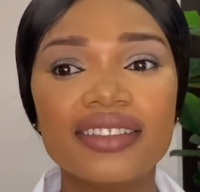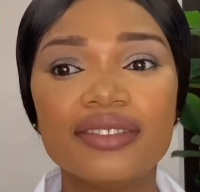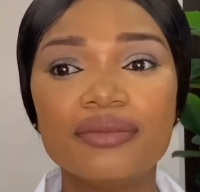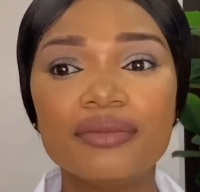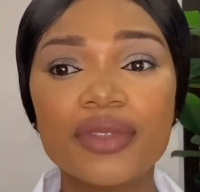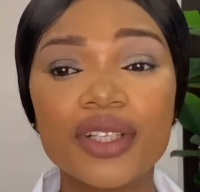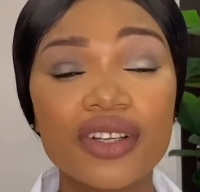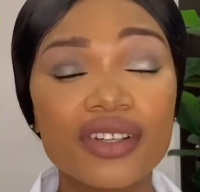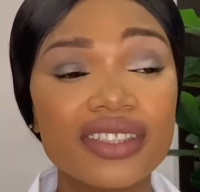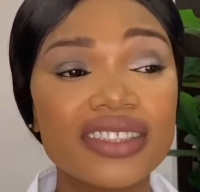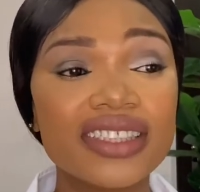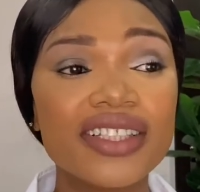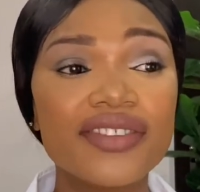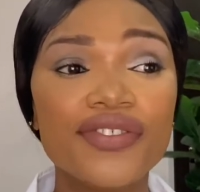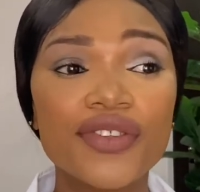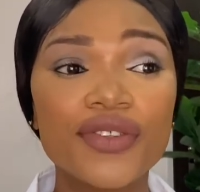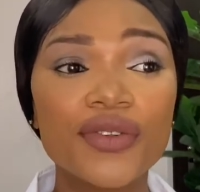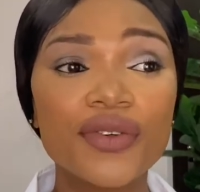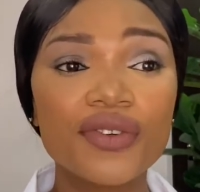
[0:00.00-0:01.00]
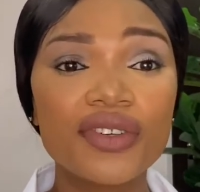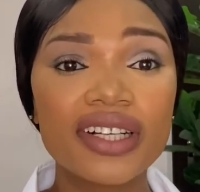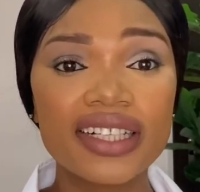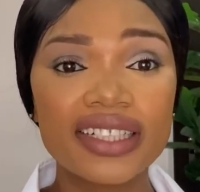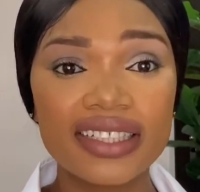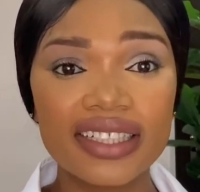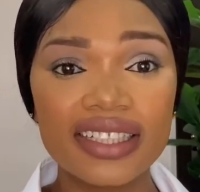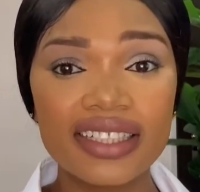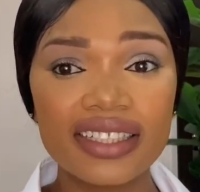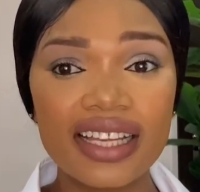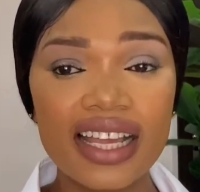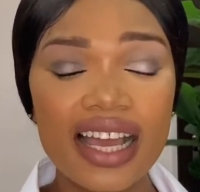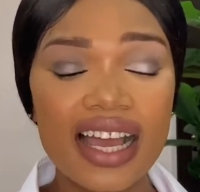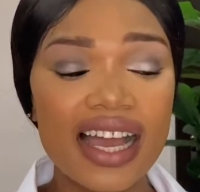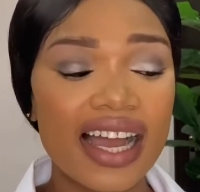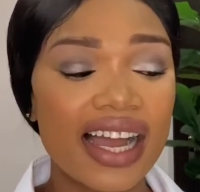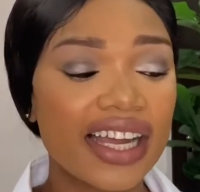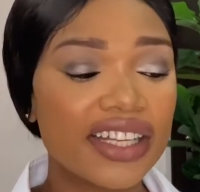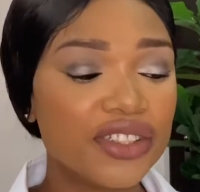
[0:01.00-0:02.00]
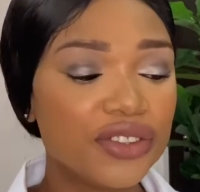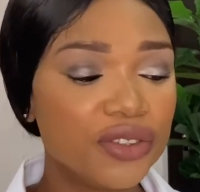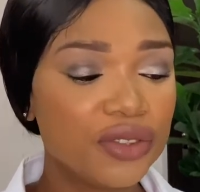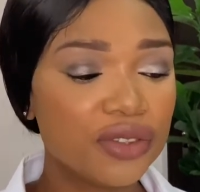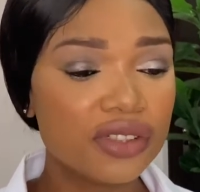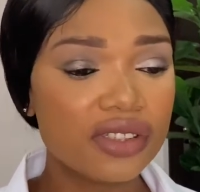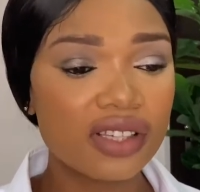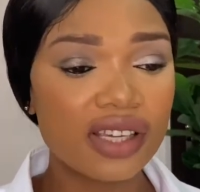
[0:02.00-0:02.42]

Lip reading: because if you don't clean and you use